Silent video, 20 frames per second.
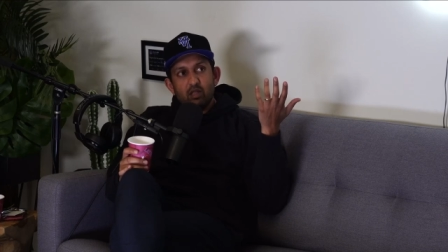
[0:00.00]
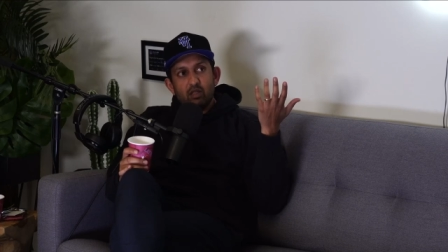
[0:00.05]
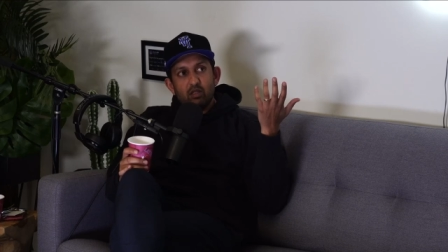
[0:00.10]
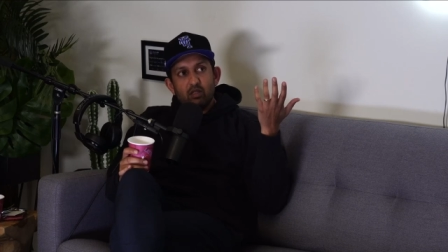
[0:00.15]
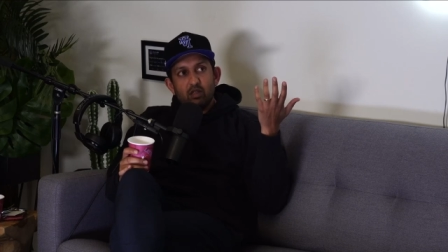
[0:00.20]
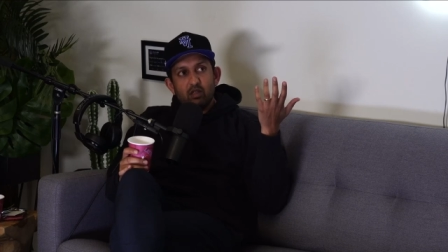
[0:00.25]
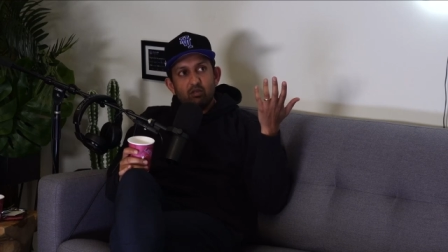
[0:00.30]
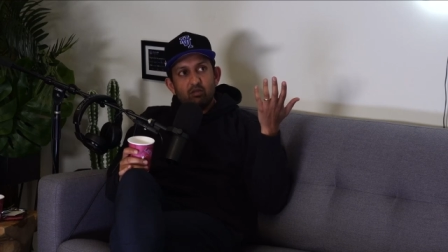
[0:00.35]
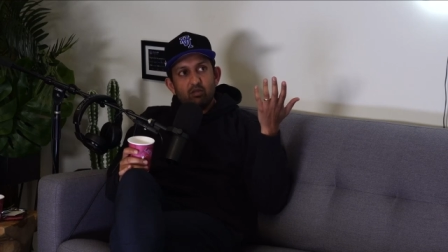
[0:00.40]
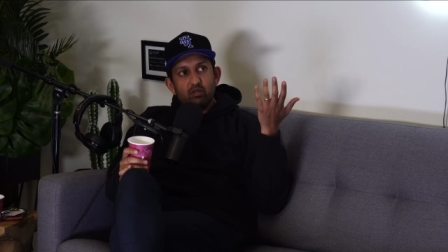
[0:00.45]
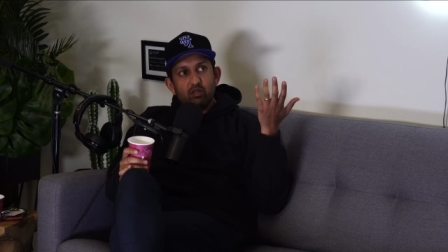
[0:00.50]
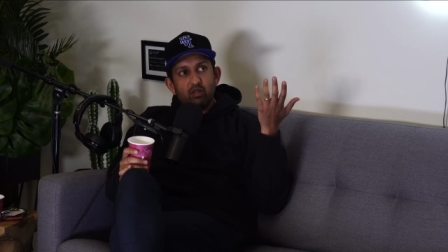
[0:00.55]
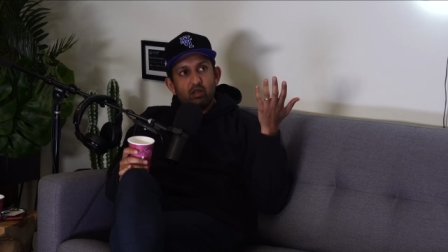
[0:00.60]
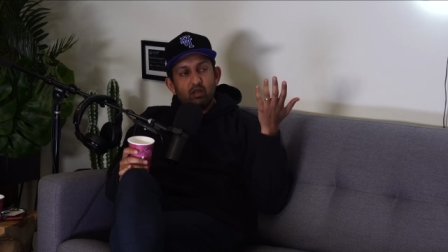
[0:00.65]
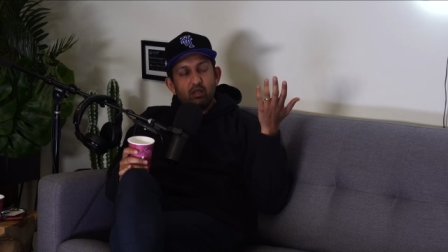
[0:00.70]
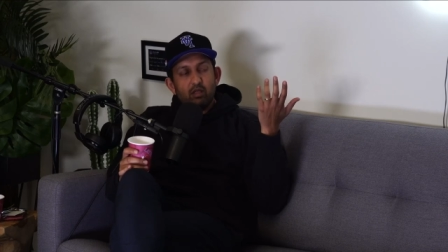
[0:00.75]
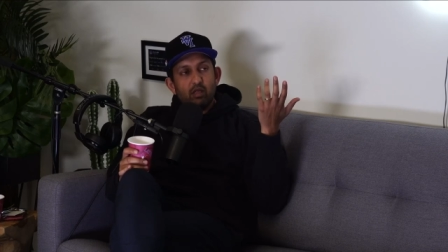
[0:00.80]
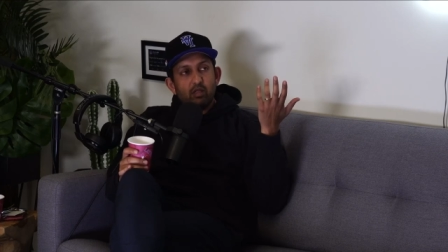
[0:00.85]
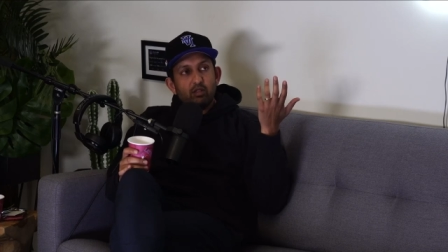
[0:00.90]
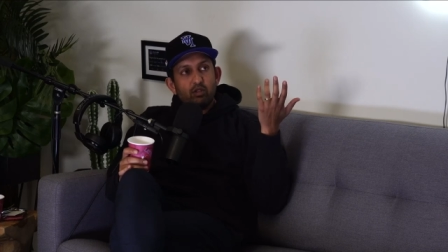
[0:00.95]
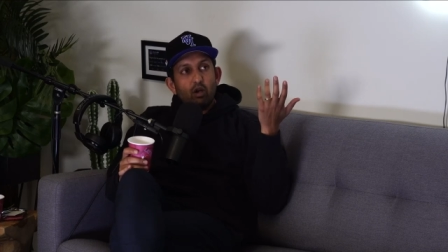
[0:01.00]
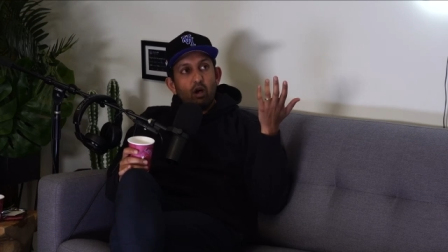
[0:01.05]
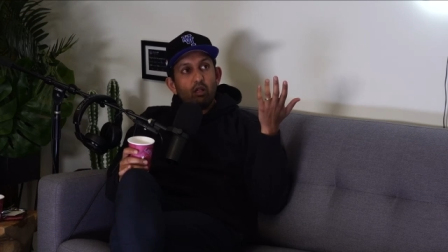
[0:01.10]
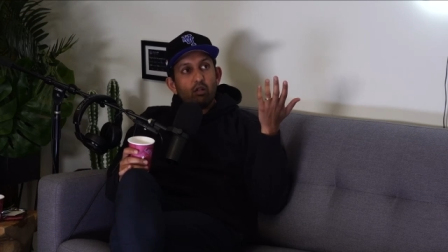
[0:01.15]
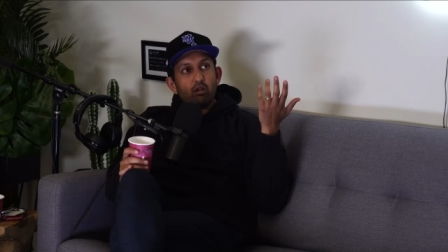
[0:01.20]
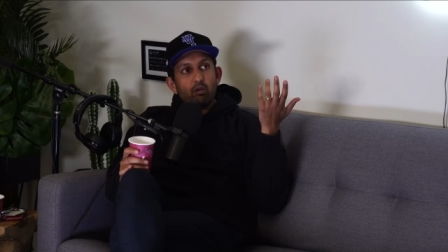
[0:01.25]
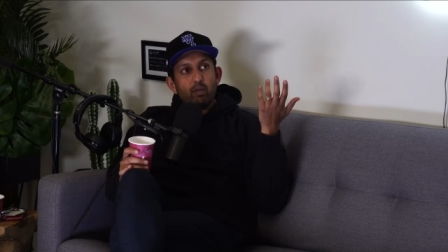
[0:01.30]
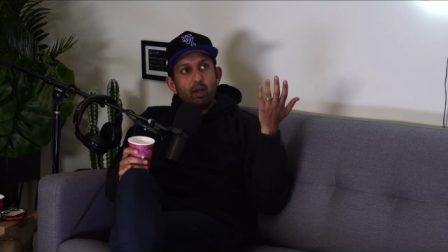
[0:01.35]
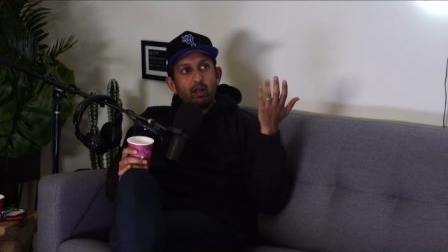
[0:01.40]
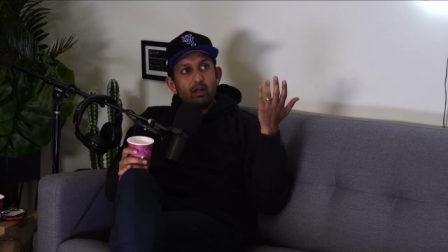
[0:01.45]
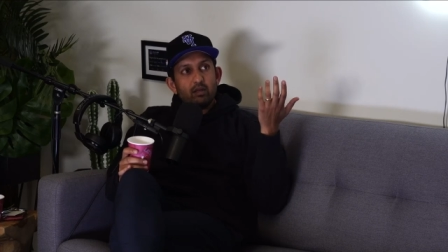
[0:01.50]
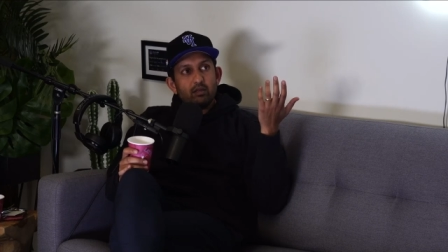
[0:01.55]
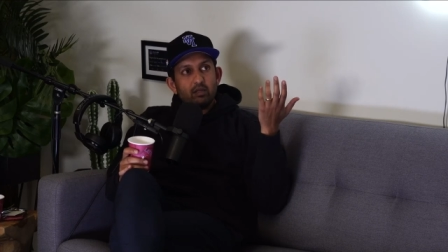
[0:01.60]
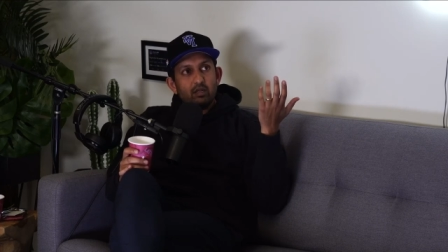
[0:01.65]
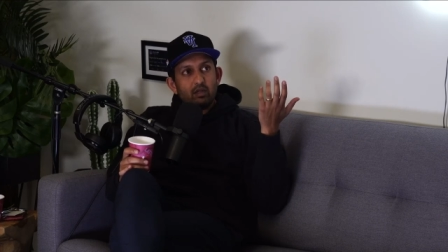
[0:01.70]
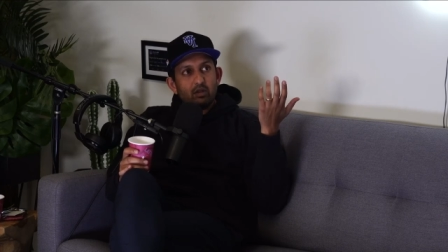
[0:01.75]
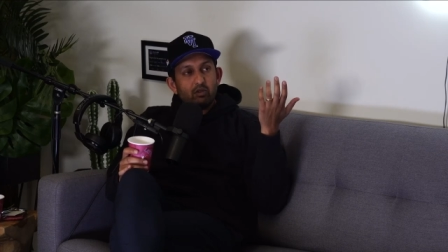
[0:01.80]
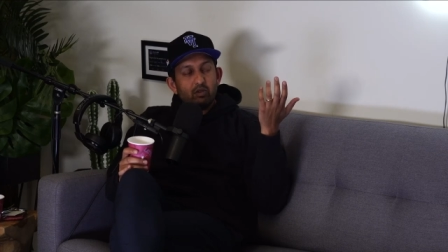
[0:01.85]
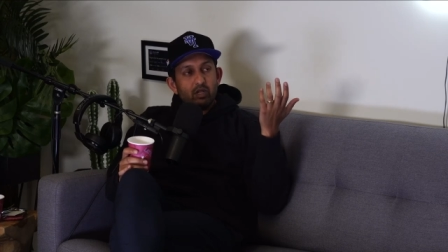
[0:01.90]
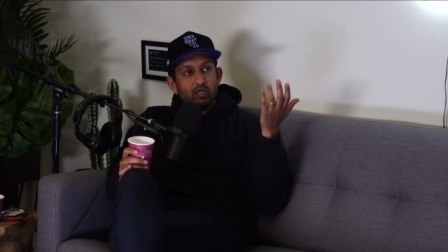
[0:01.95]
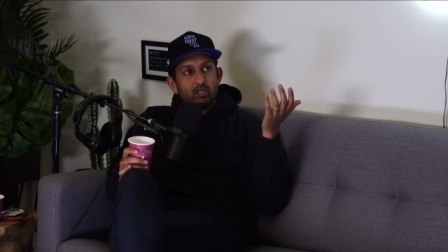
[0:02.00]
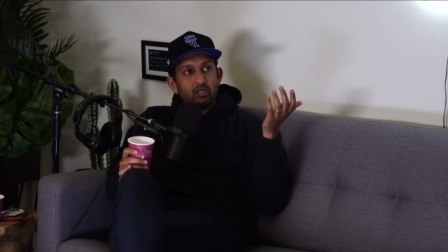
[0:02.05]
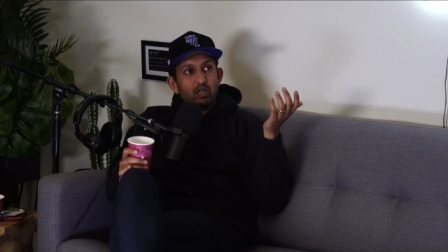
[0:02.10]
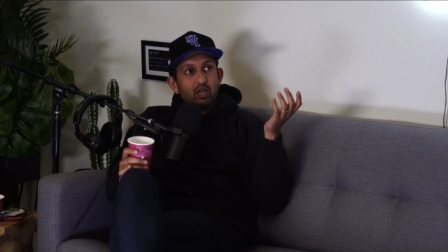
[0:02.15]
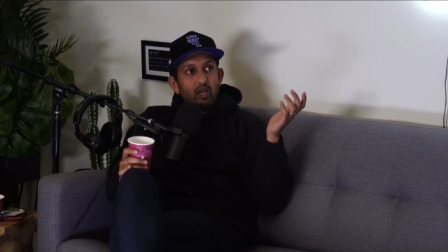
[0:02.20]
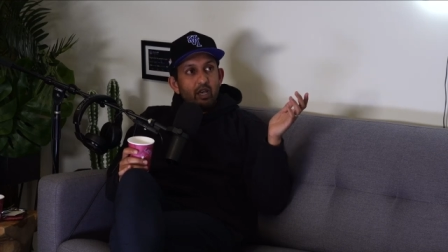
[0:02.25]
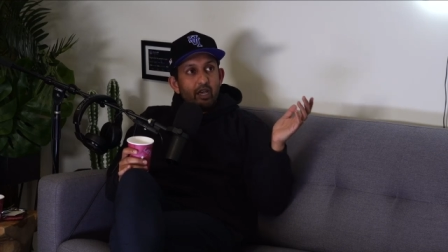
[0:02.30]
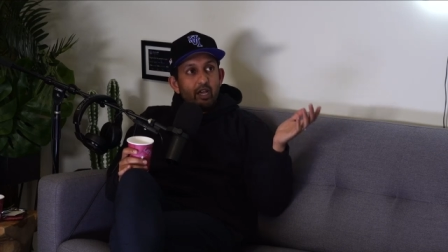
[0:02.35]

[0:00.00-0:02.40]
the the the dollar amount has increased.